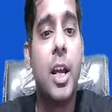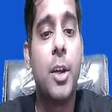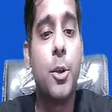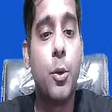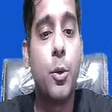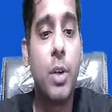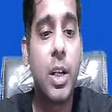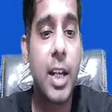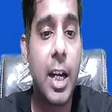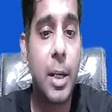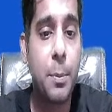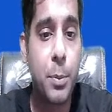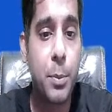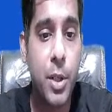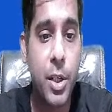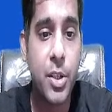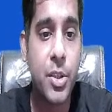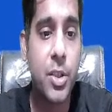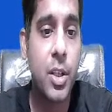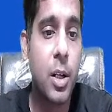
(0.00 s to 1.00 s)
You will get
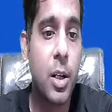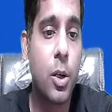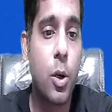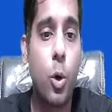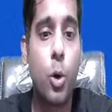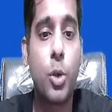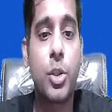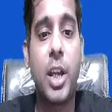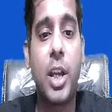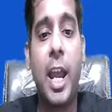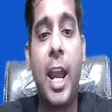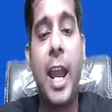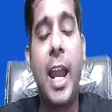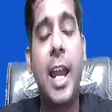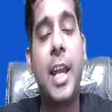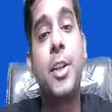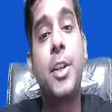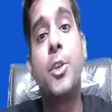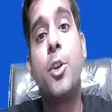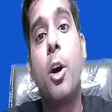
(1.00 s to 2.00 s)
personal coach,
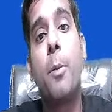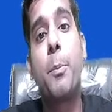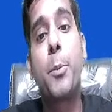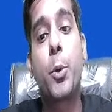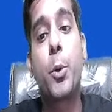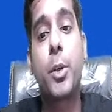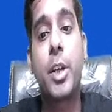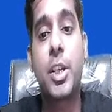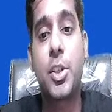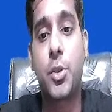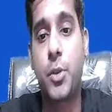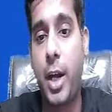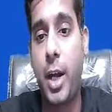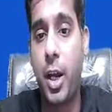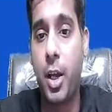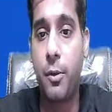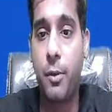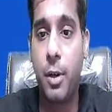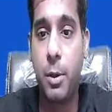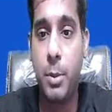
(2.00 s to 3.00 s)
and your progress
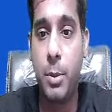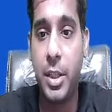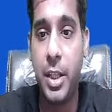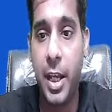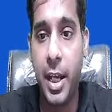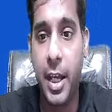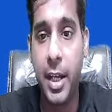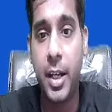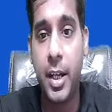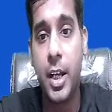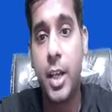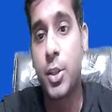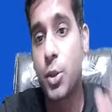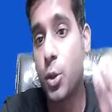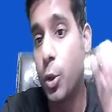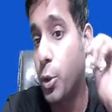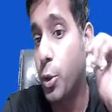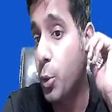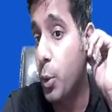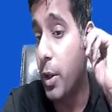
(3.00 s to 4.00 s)
tracker will be there.
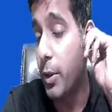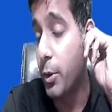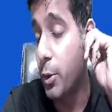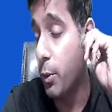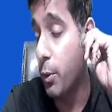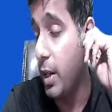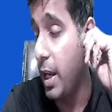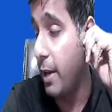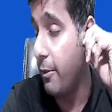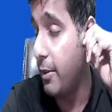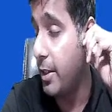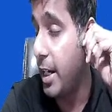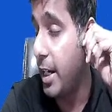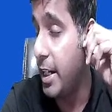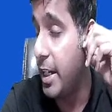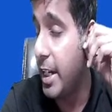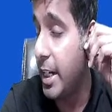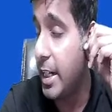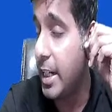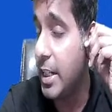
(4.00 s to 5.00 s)
So you will have a
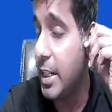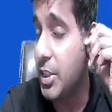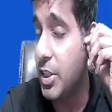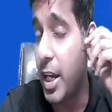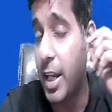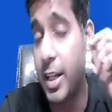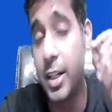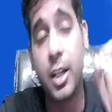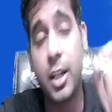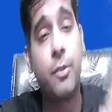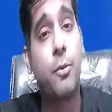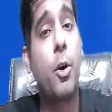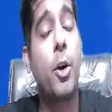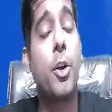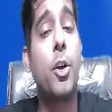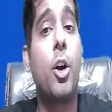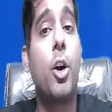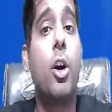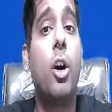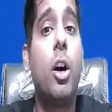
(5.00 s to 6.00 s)
dedicated channel for
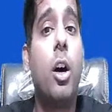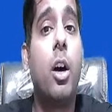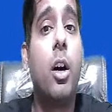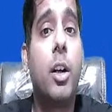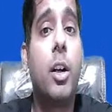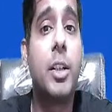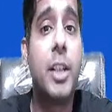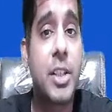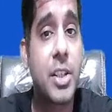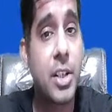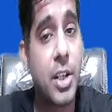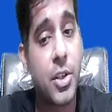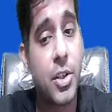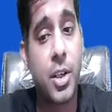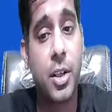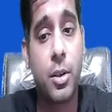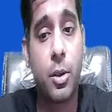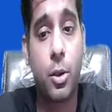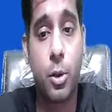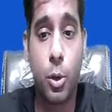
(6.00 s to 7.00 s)
your
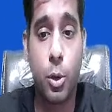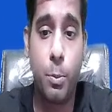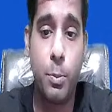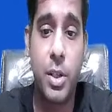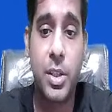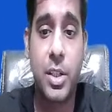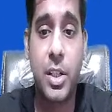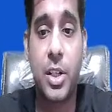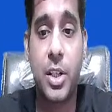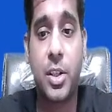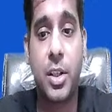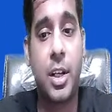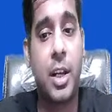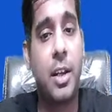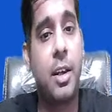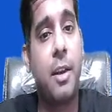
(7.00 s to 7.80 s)
discussion, group discussion, and